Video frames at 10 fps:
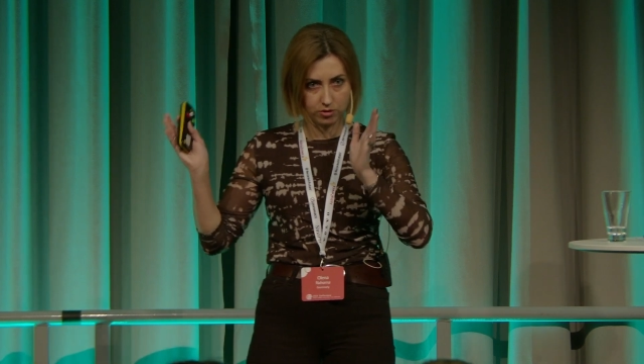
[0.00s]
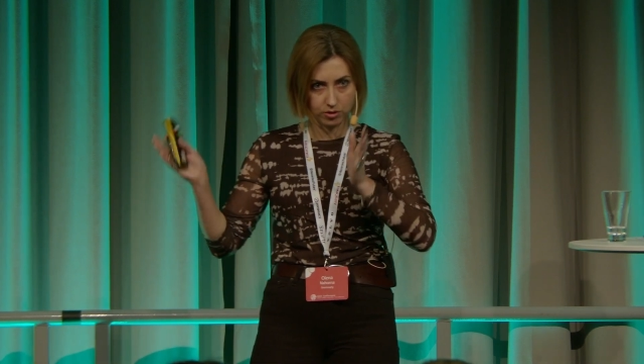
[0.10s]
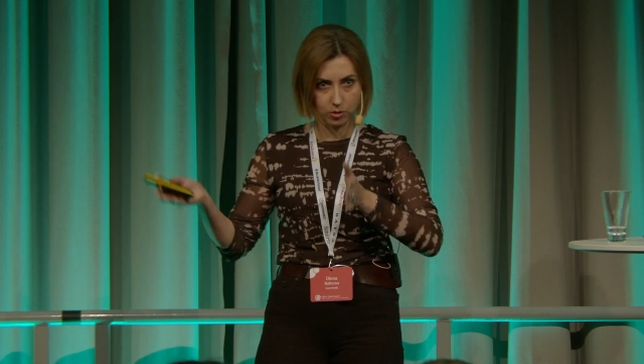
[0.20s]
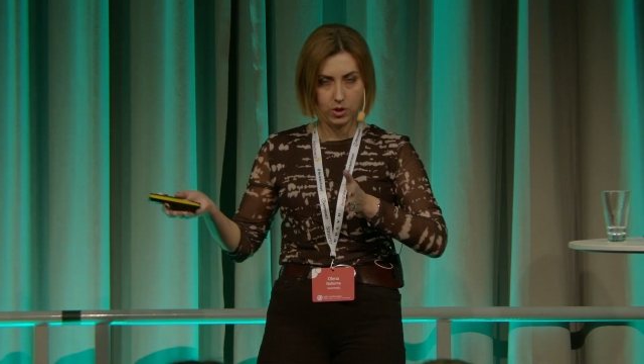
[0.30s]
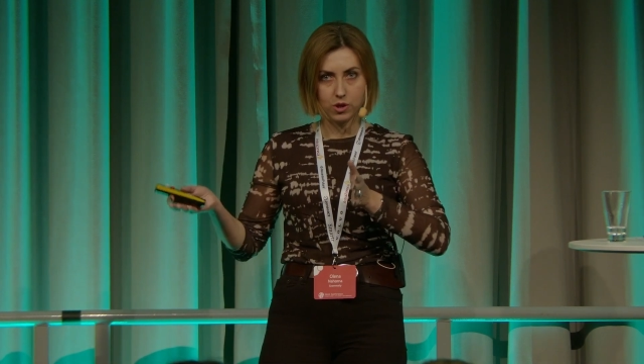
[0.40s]

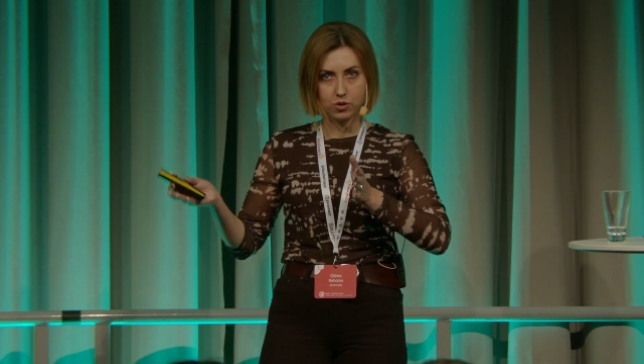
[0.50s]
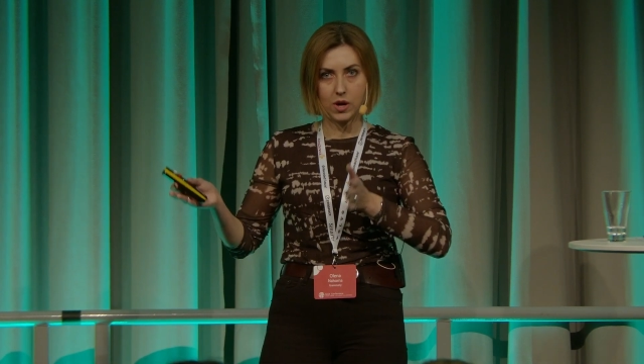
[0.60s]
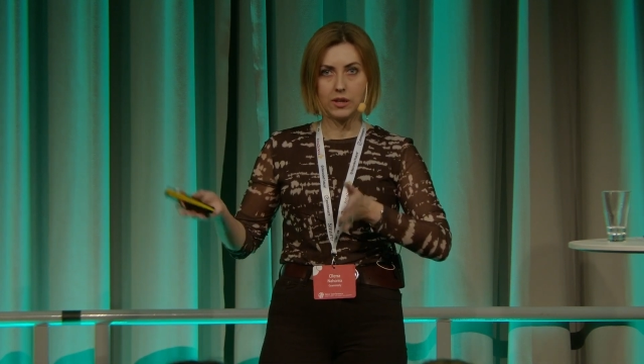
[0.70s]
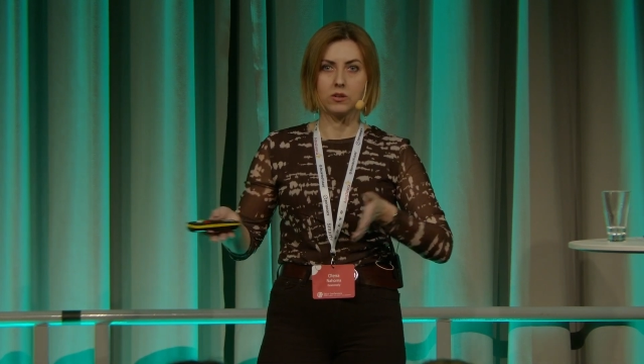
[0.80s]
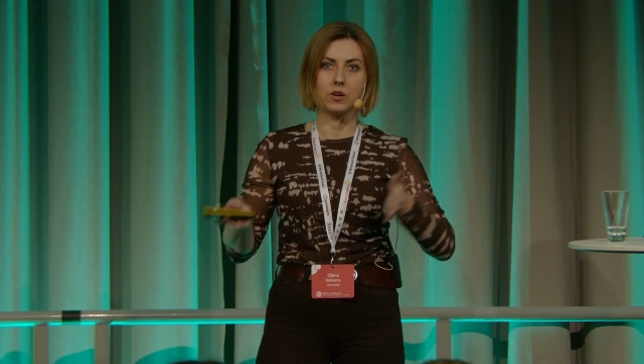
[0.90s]
So
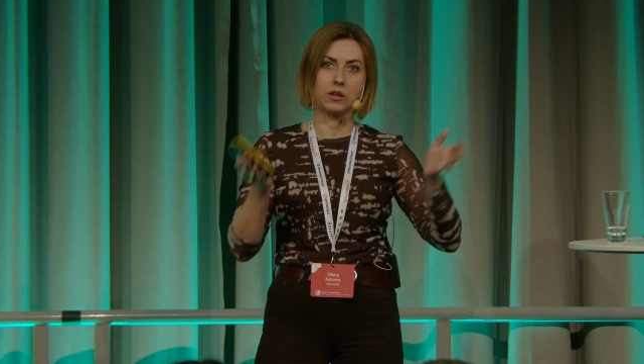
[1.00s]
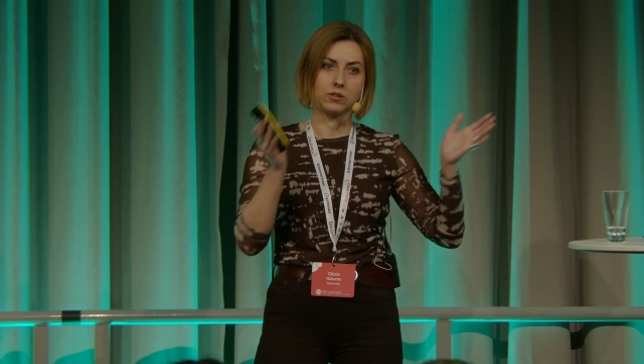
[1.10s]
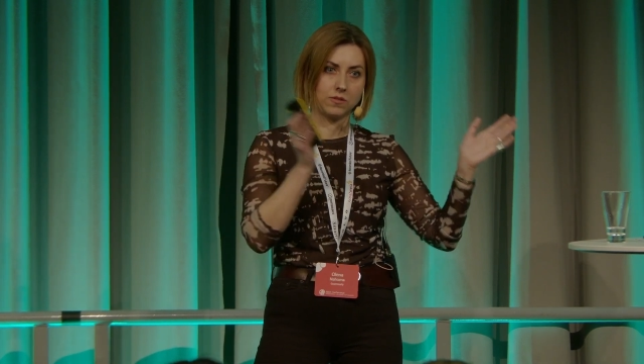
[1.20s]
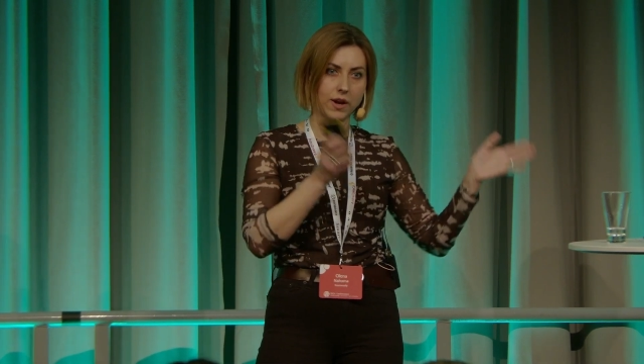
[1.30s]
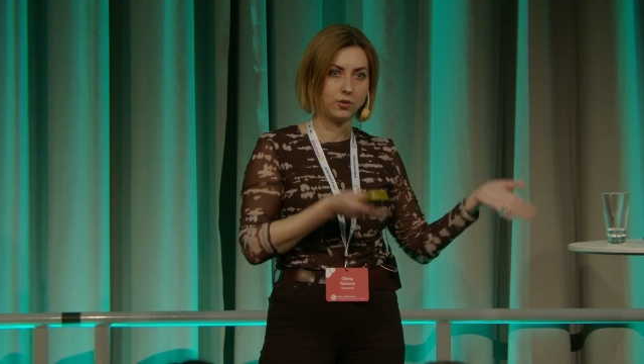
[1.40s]
training
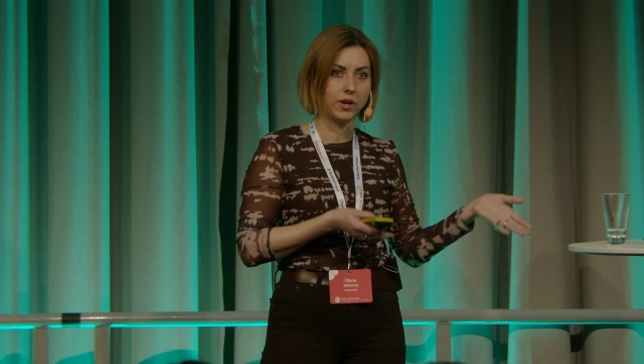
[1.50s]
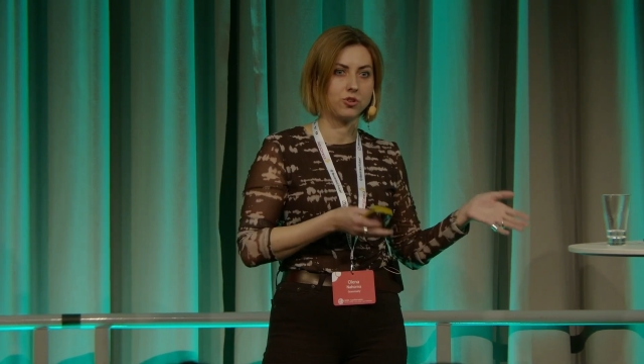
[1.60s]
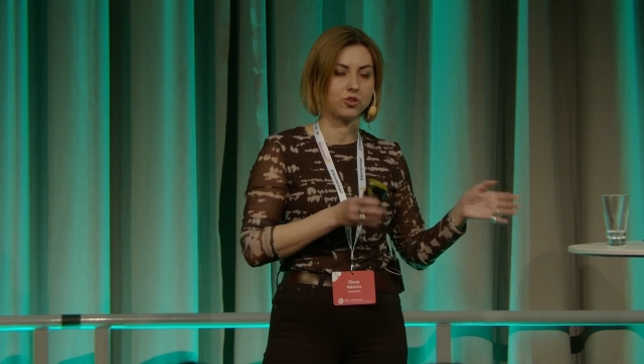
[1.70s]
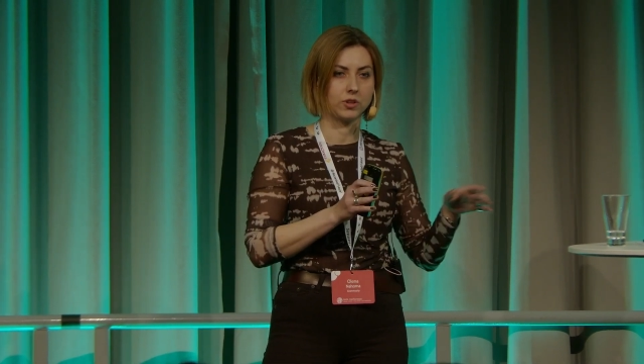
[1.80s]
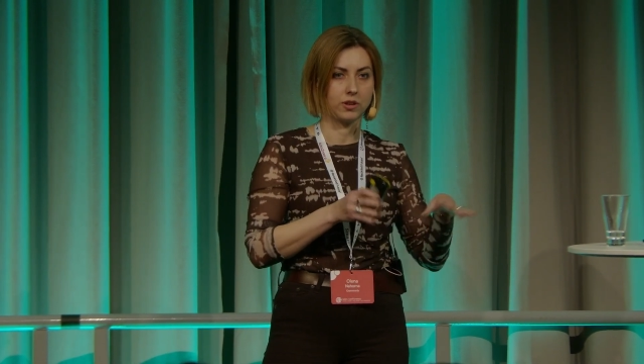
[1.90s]
data,
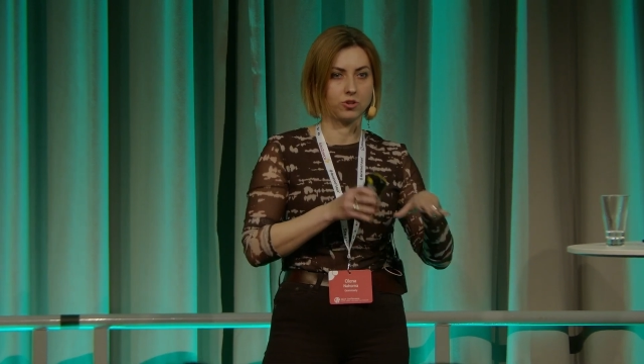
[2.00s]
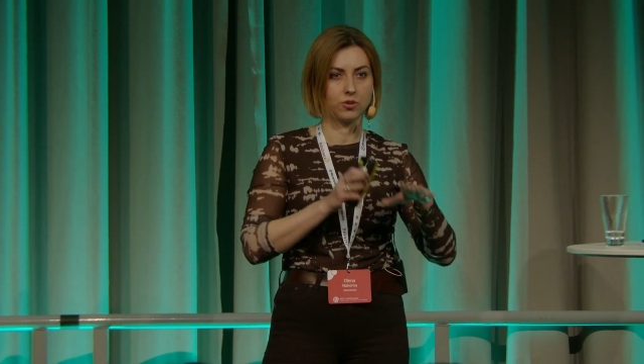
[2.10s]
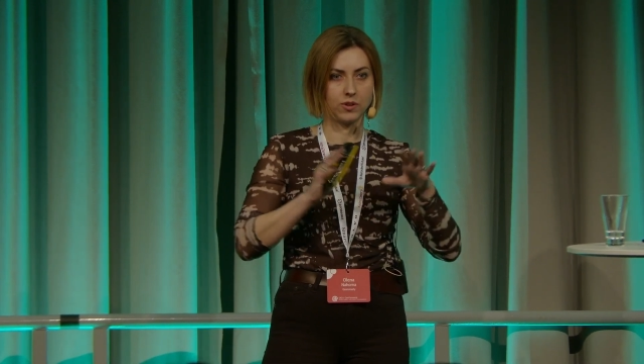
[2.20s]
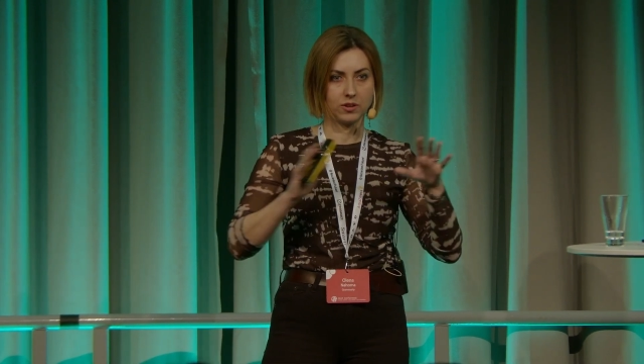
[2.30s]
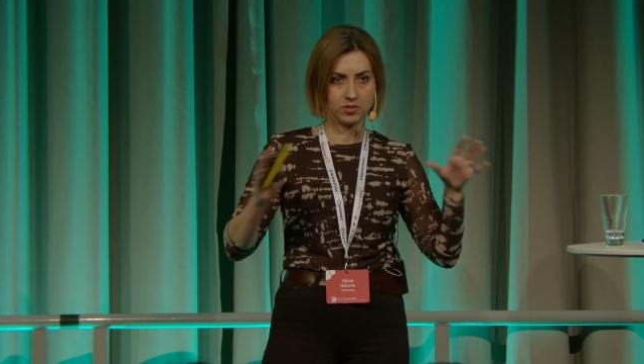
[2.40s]
evaluation data,
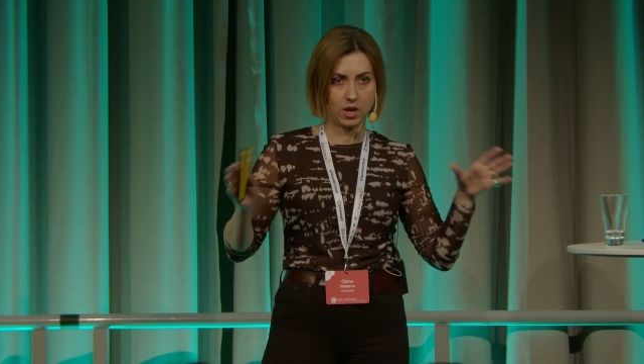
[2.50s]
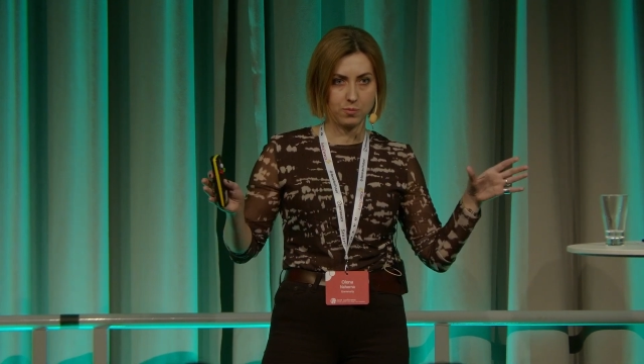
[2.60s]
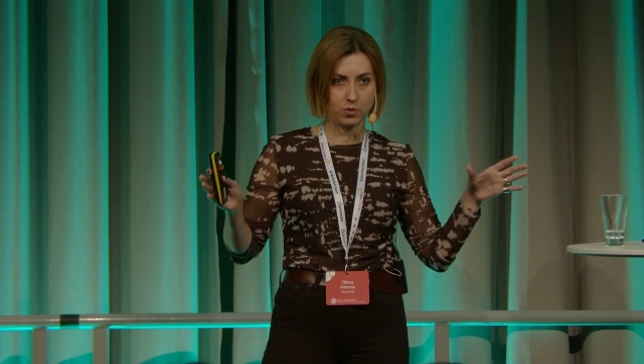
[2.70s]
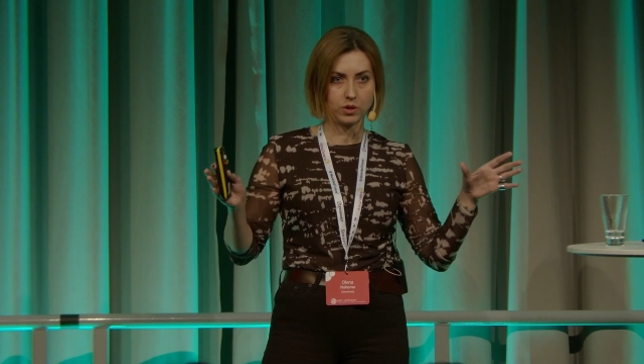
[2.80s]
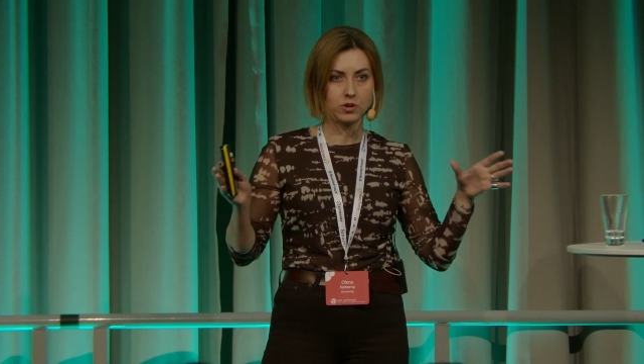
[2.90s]
so that's
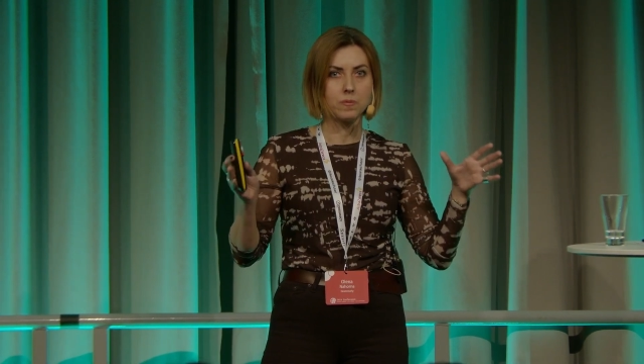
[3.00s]
separate.